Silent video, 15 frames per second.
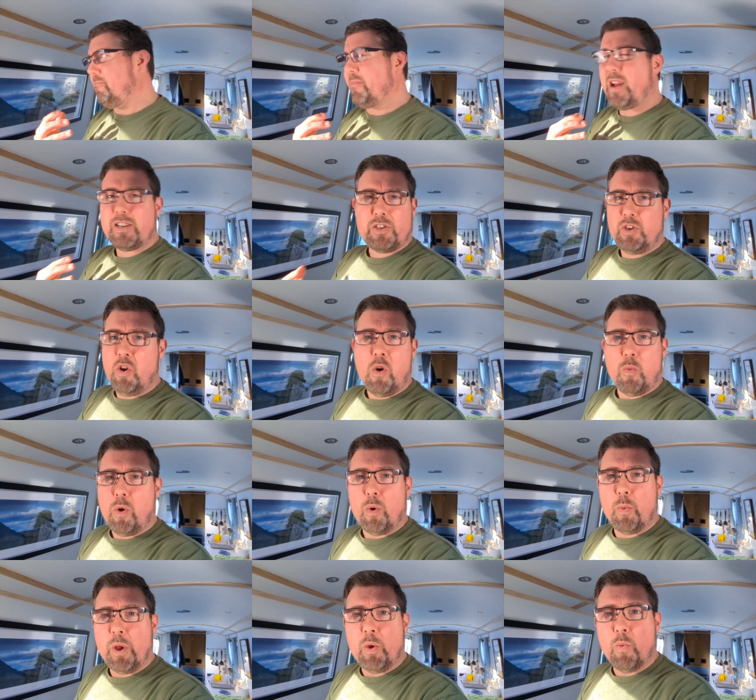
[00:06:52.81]
That's not
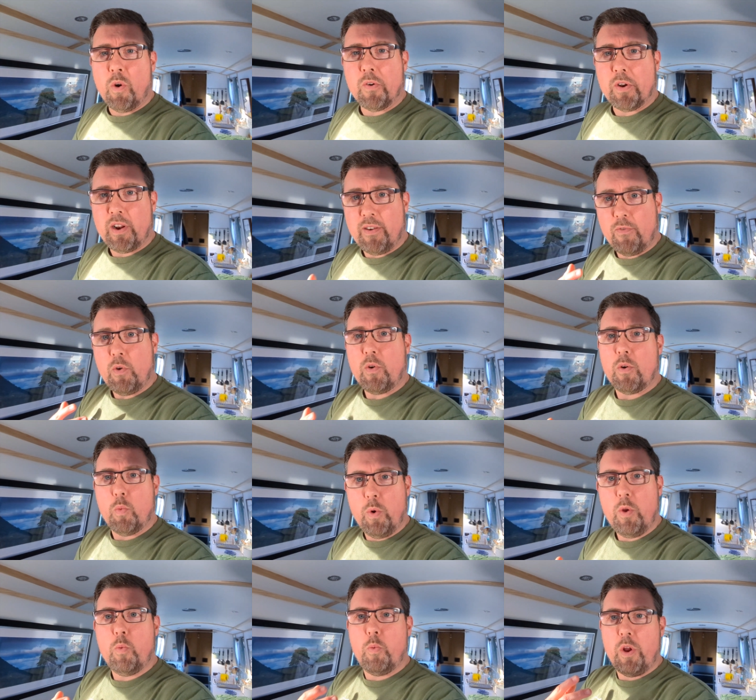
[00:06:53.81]
what we wanted. I've,
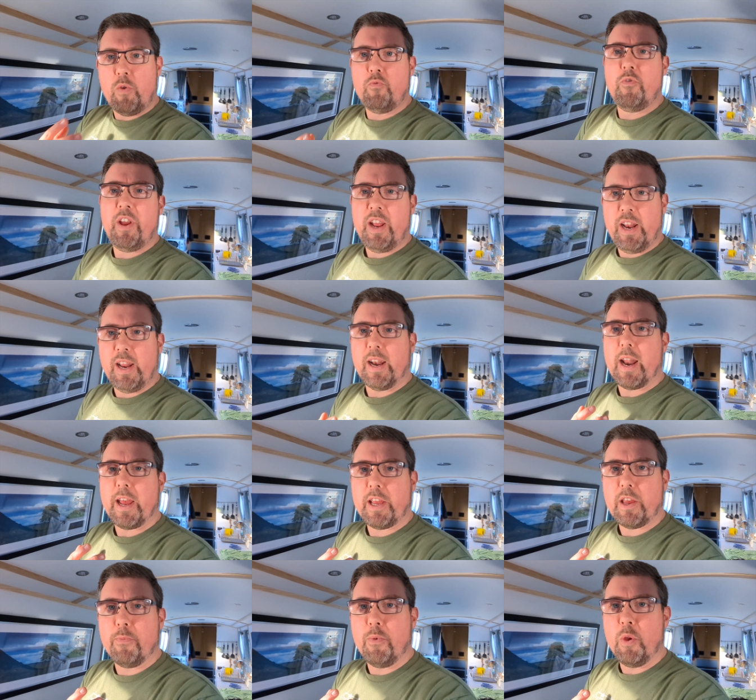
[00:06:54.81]
we, we really
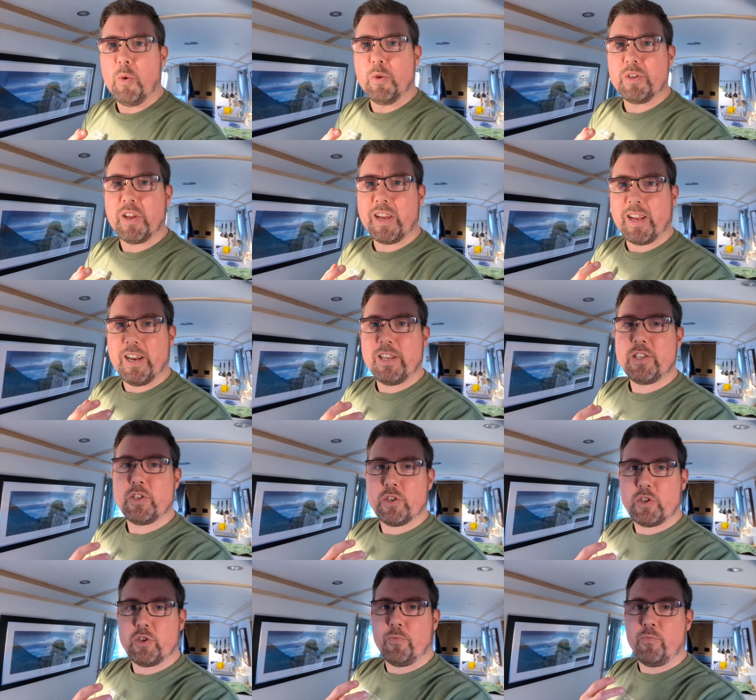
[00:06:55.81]
like music, and
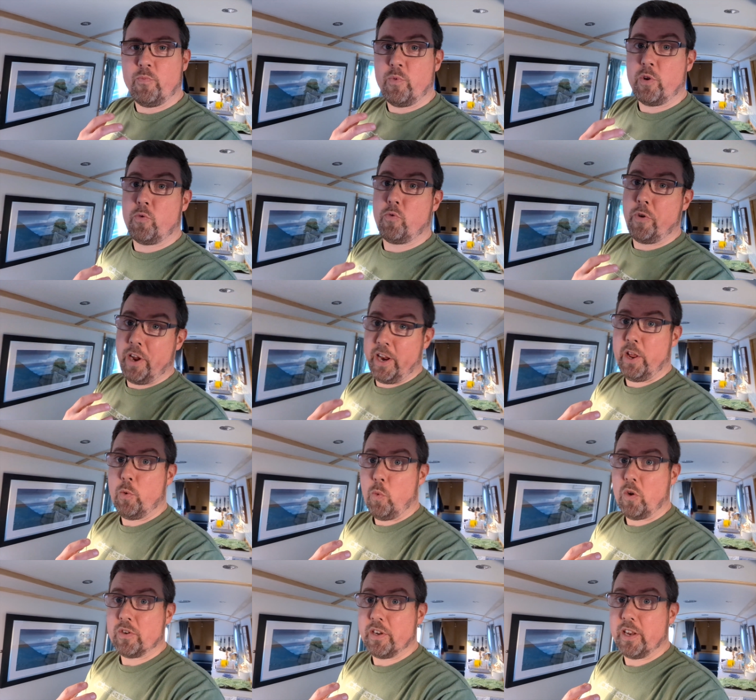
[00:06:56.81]
this is something we really
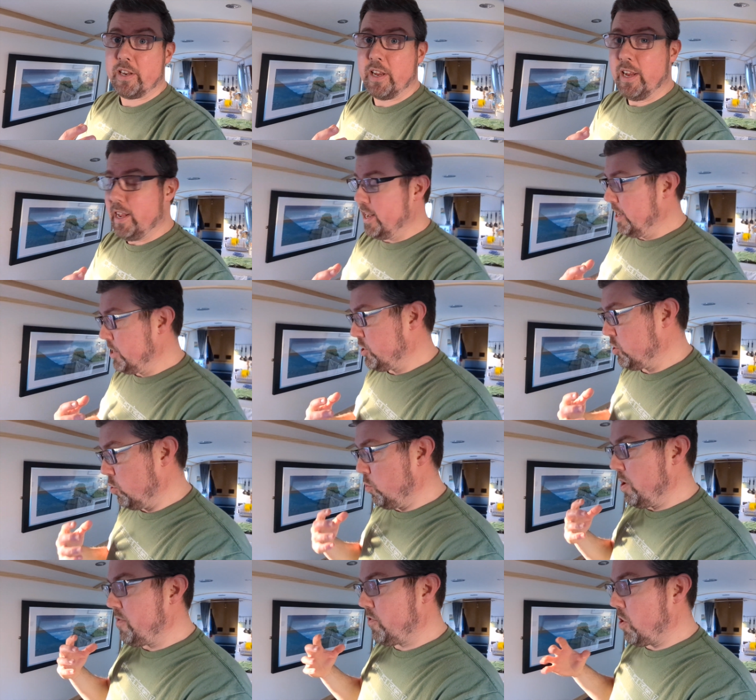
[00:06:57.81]
wanted. So
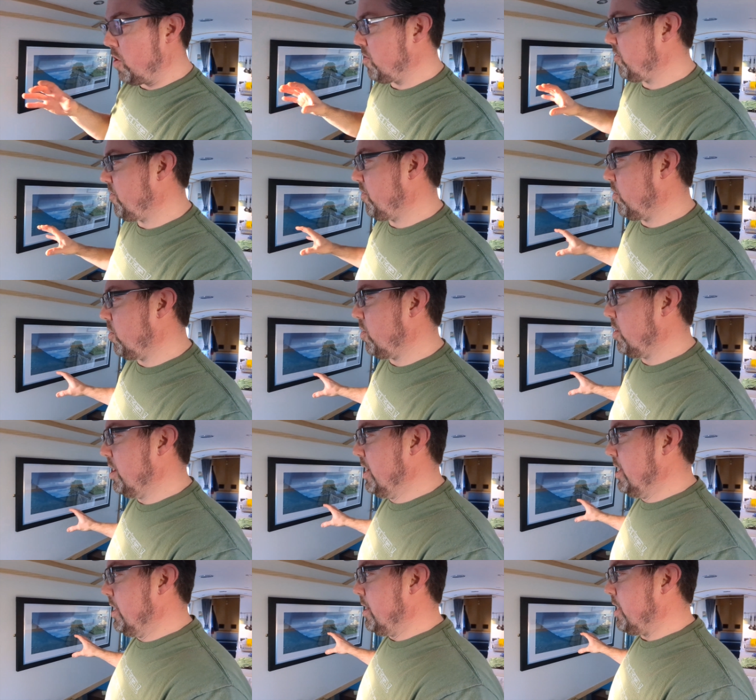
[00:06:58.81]
we've gone for
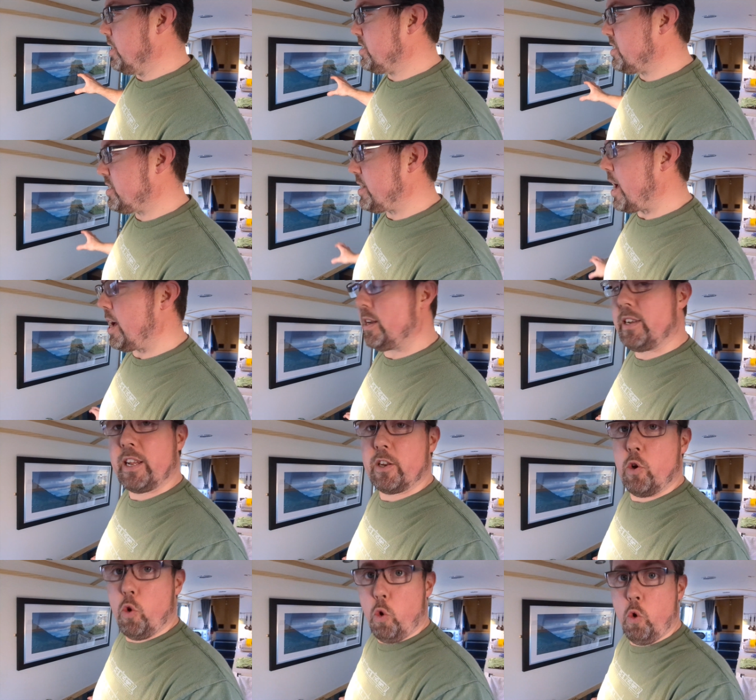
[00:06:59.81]
a
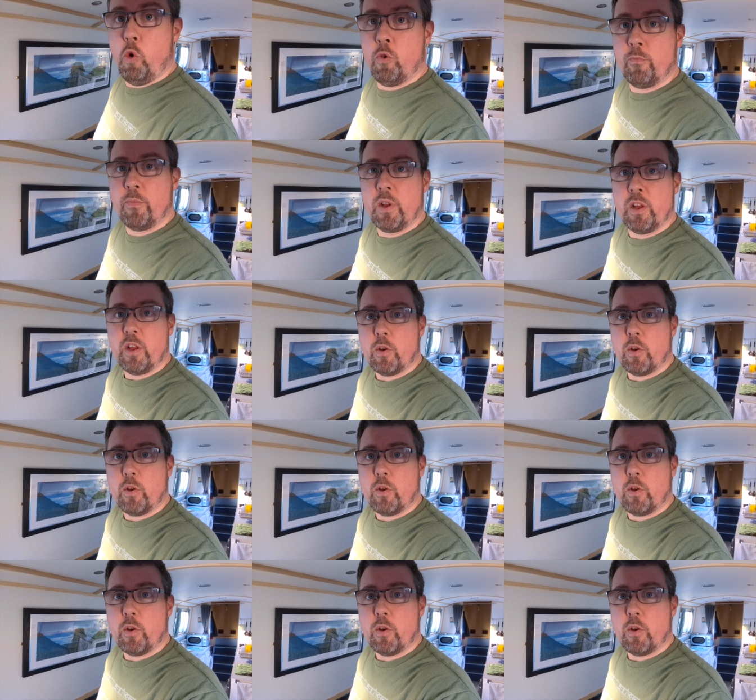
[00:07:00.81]
standard home